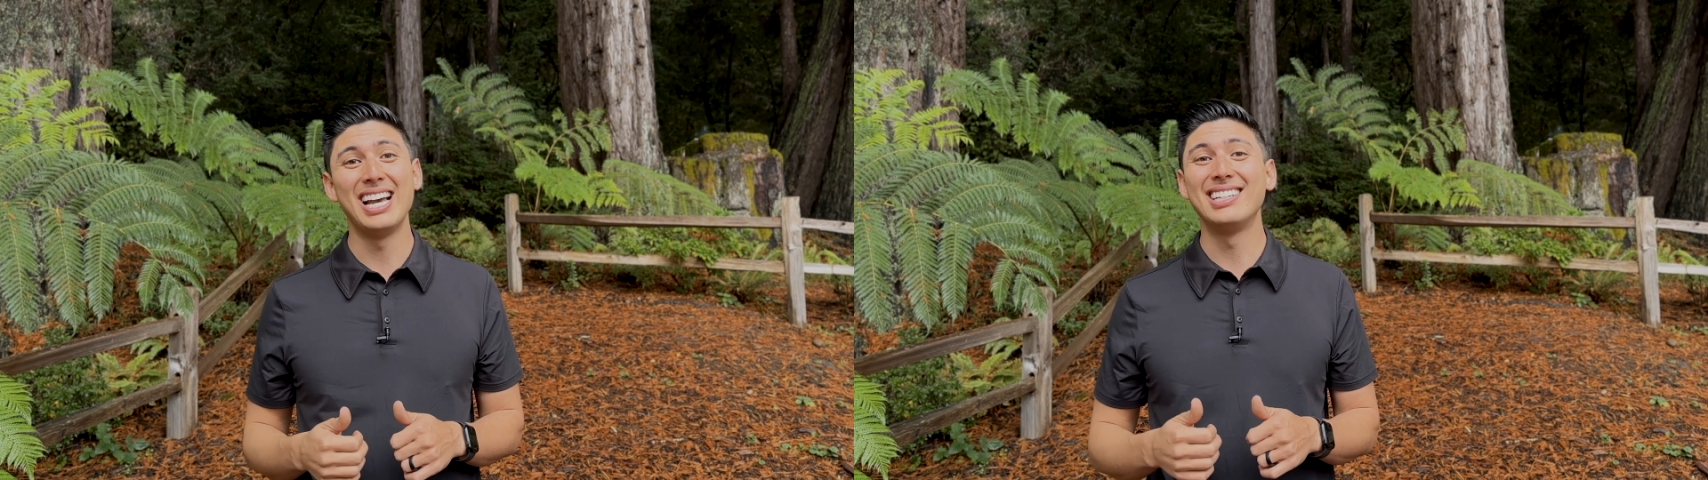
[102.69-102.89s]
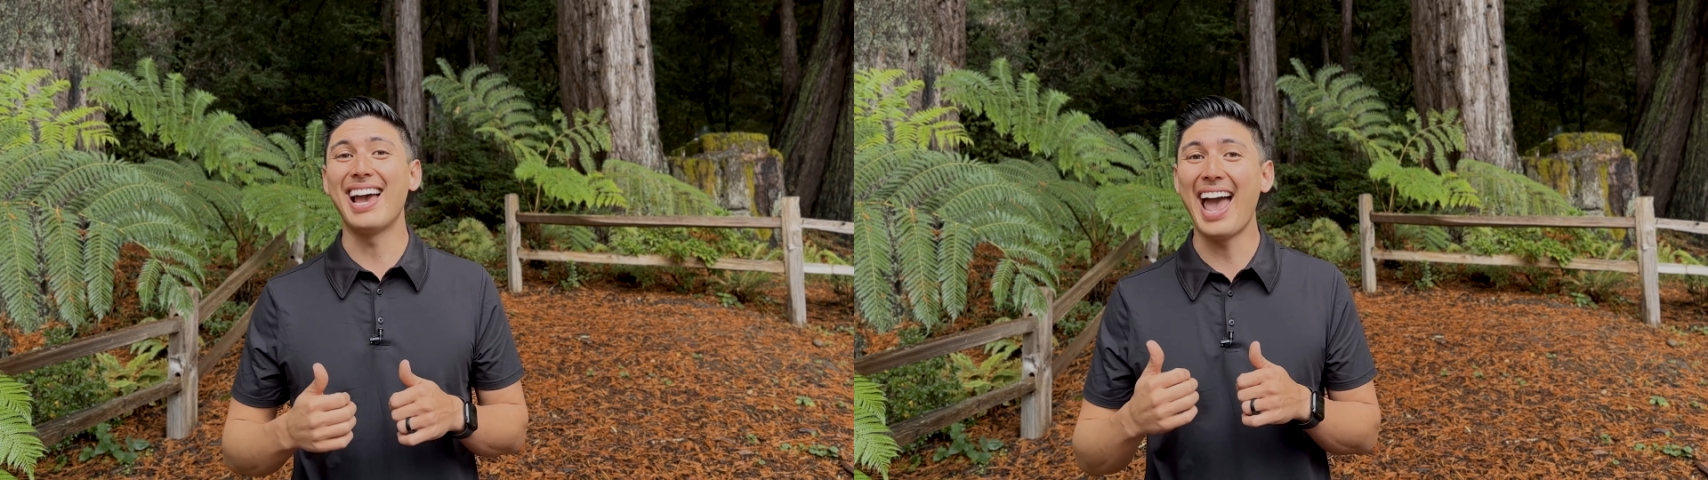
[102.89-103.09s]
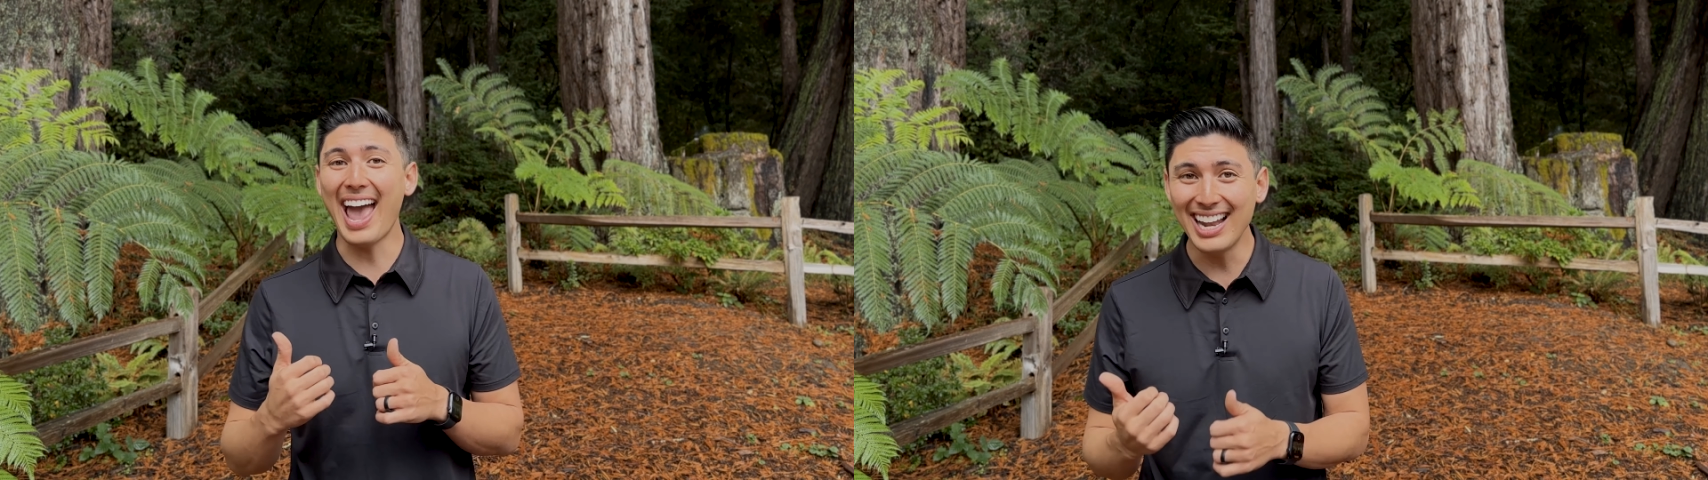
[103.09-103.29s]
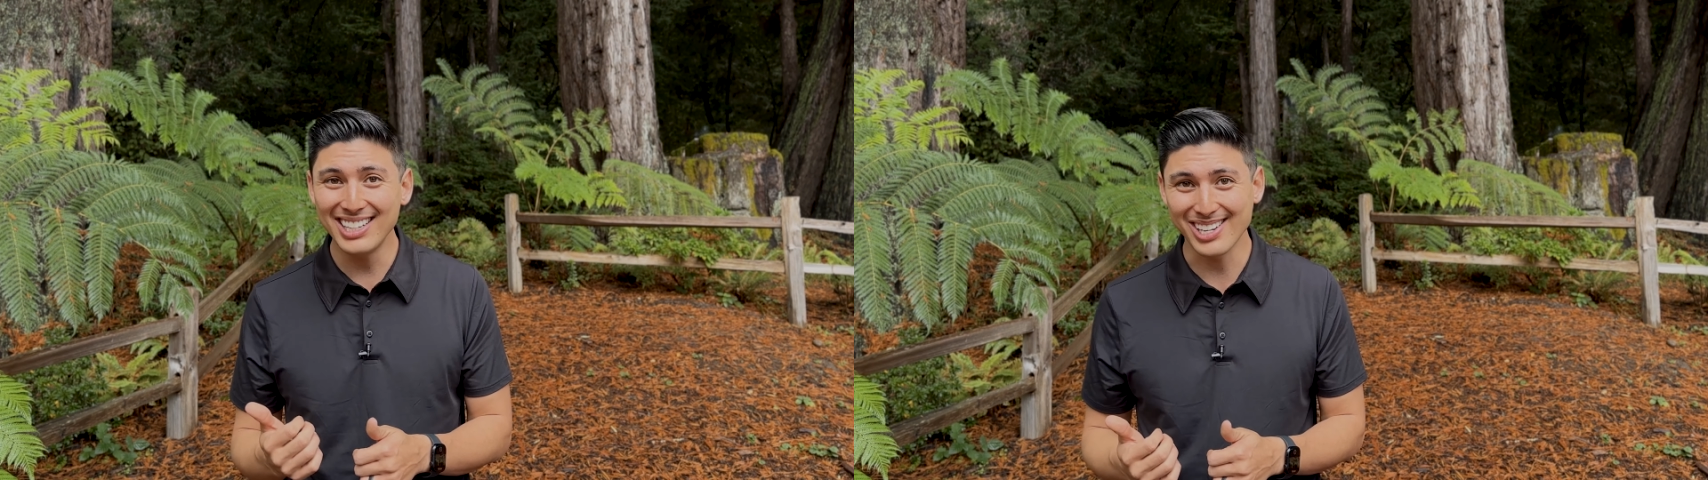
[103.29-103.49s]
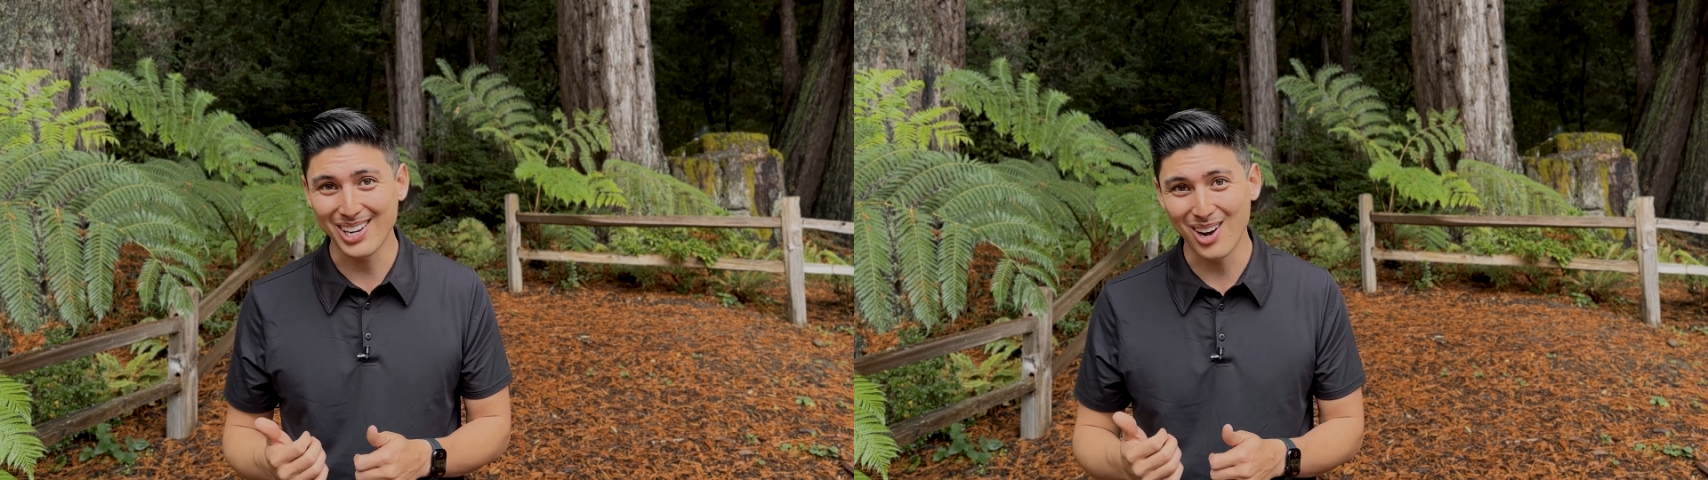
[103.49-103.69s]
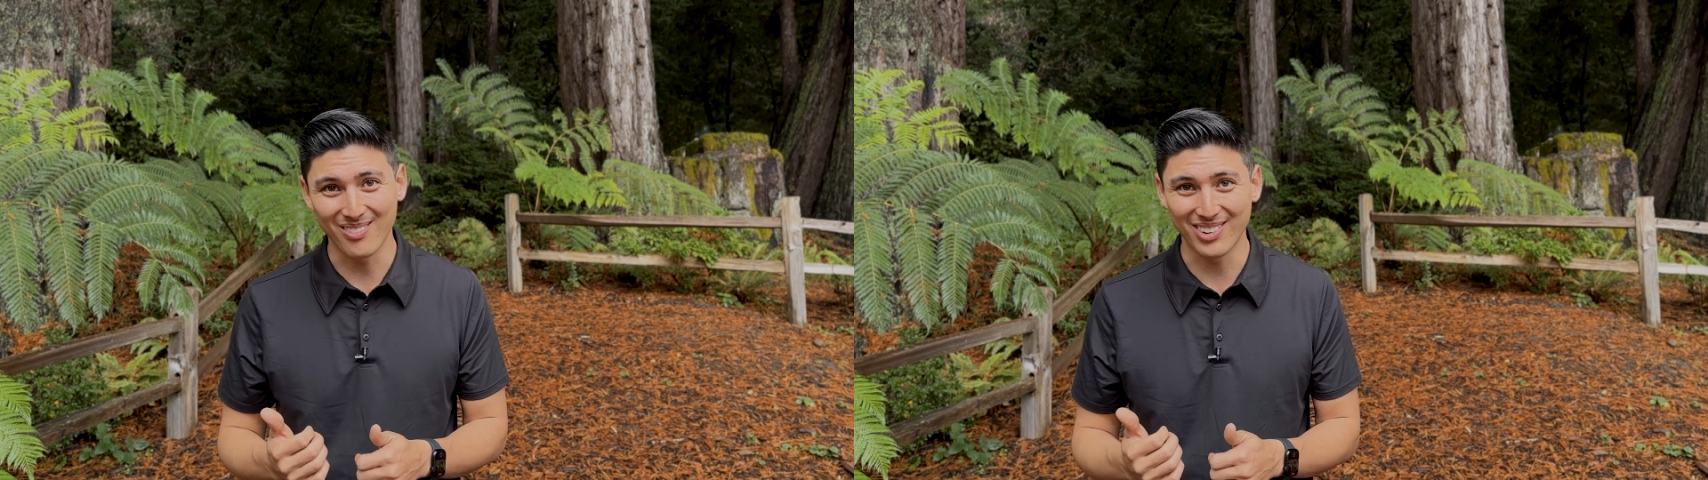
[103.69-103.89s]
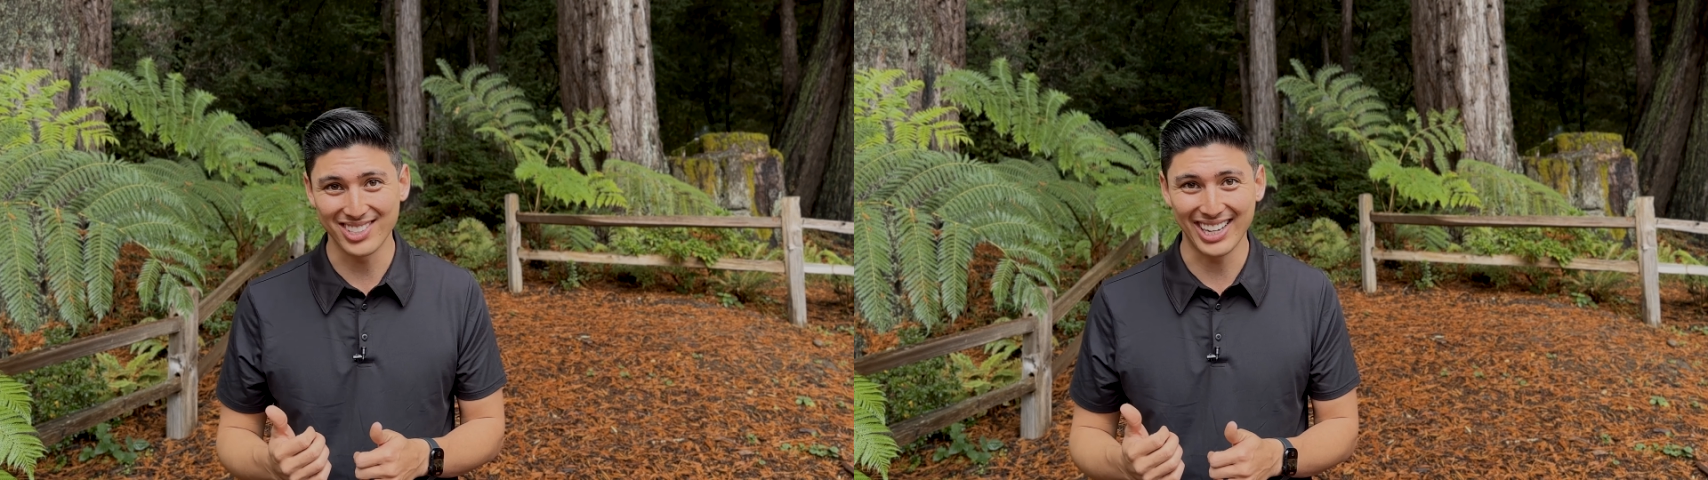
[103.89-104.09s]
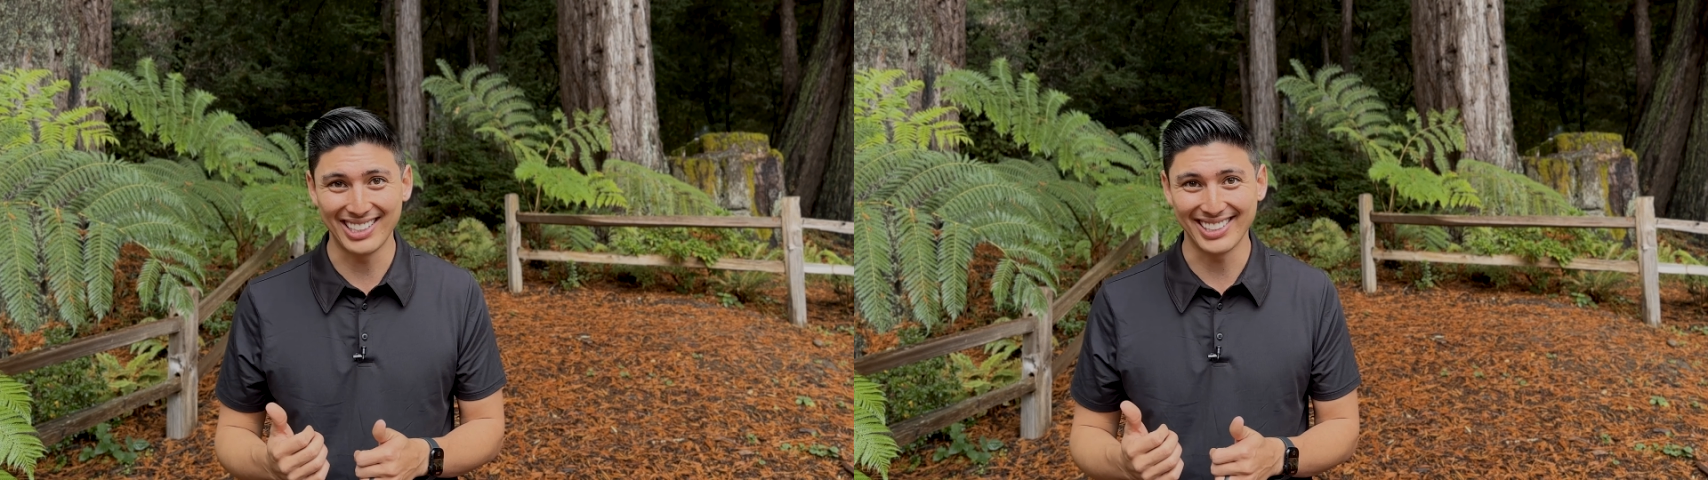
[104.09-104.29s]
to end a
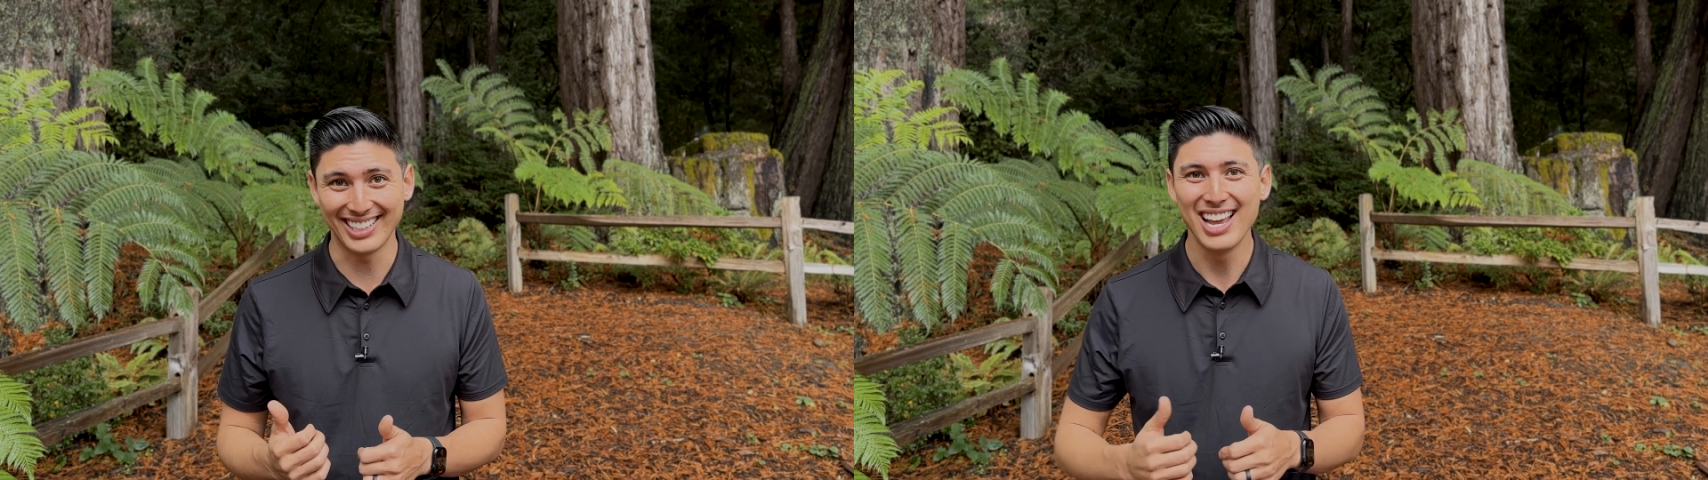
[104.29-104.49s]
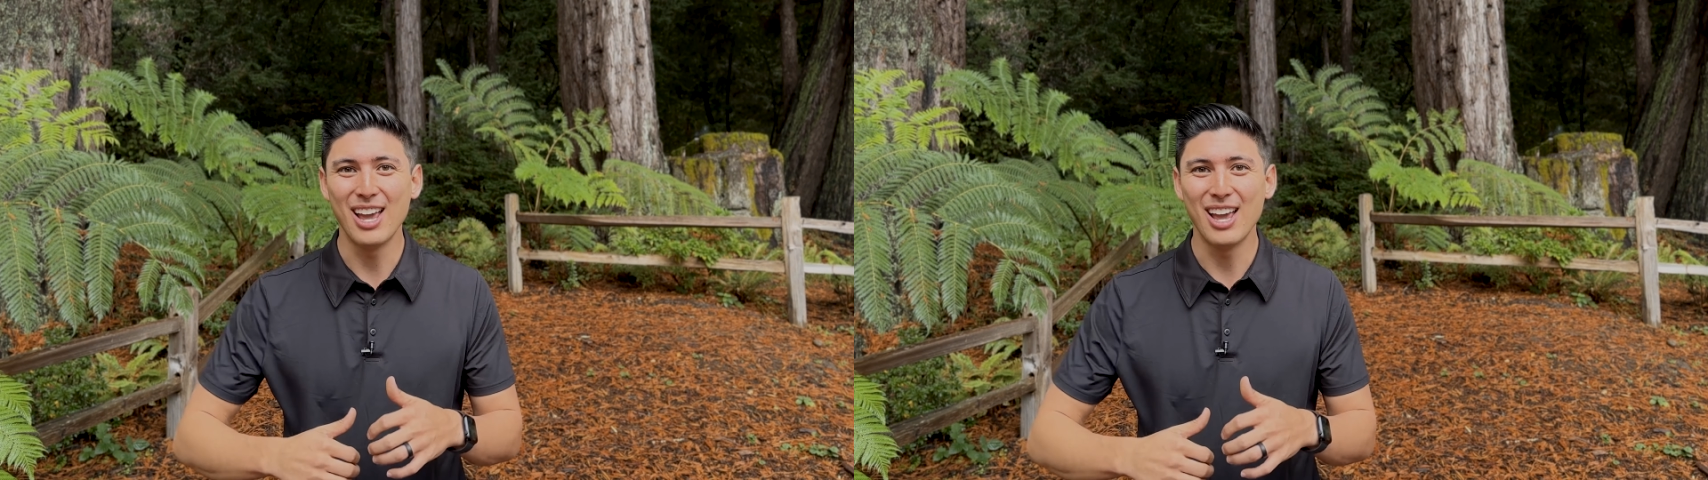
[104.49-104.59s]
conversation.